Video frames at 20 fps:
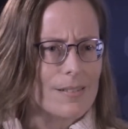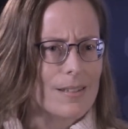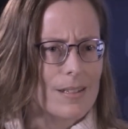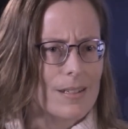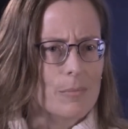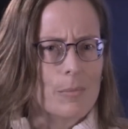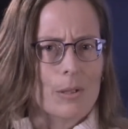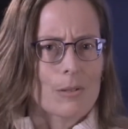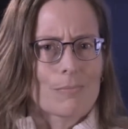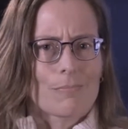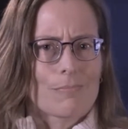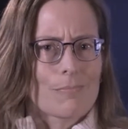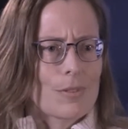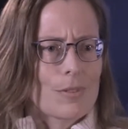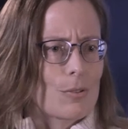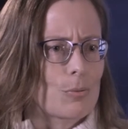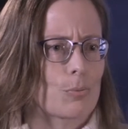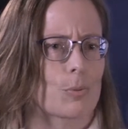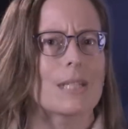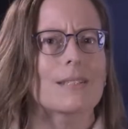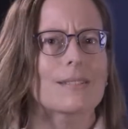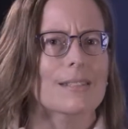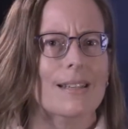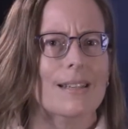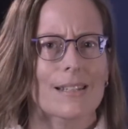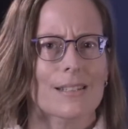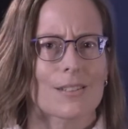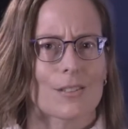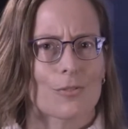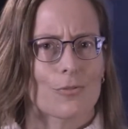in about 3
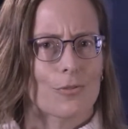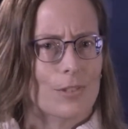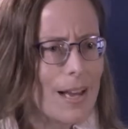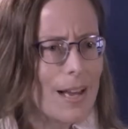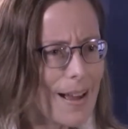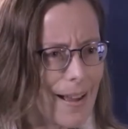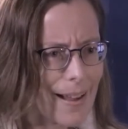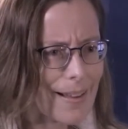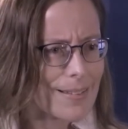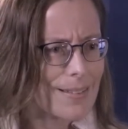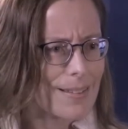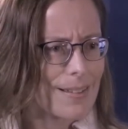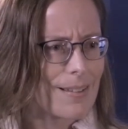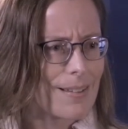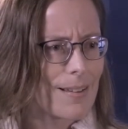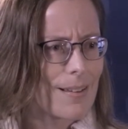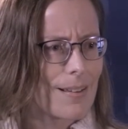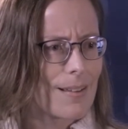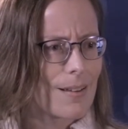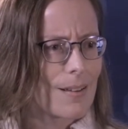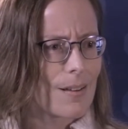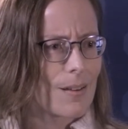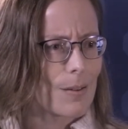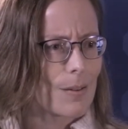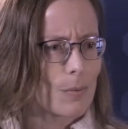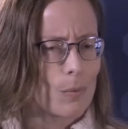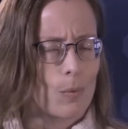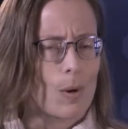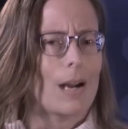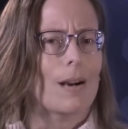seconds flat.
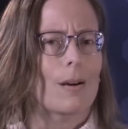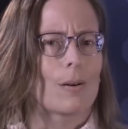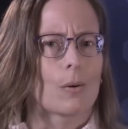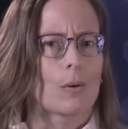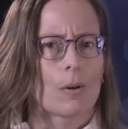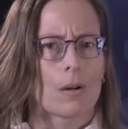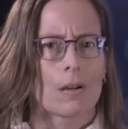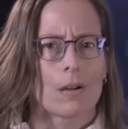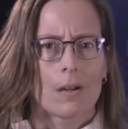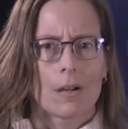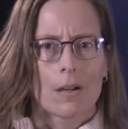Wow.